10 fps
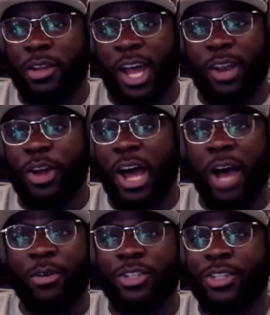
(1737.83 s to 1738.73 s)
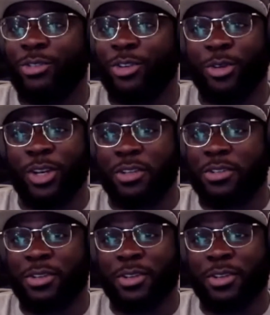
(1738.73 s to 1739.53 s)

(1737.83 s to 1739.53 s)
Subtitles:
I don't know how he's still doing this.